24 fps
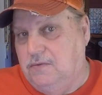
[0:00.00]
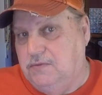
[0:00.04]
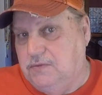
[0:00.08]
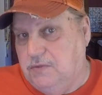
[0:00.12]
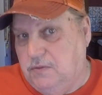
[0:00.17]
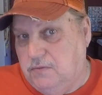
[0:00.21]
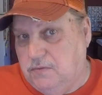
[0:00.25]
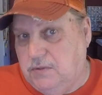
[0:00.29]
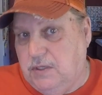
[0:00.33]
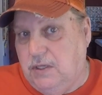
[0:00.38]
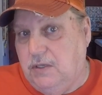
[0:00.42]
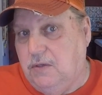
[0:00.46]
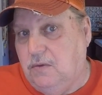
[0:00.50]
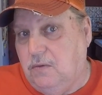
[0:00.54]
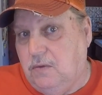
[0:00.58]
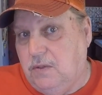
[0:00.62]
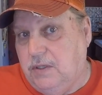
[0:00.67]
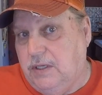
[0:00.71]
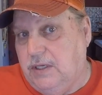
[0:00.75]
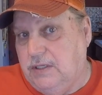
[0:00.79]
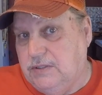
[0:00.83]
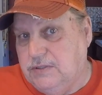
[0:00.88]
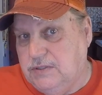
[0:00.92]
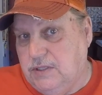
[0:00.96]
so take
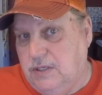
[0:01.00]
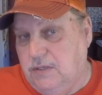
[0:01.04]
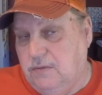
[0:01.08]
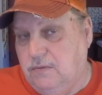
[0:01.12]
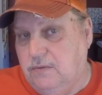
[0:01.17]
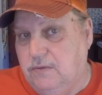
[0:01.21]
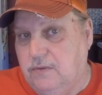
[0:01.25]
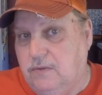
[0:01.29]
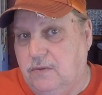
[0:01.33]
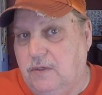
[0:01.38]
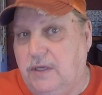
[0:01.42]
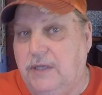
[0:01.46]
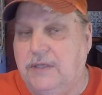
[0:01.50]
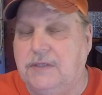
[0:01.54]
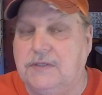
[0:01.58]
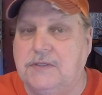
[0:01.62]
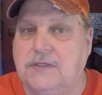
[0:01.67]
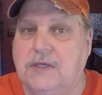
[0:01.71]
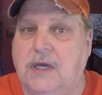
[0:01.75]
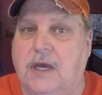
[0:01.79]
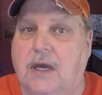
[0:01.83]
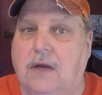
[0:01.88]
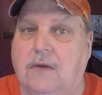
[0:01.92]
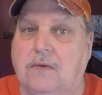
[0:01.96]
what I say with a grain of
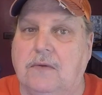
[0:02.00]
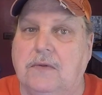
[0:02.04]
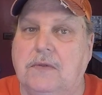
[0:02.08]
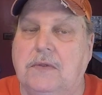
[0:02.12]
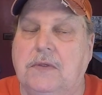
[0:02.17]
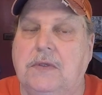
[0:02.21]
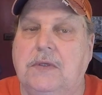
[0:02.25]
salt.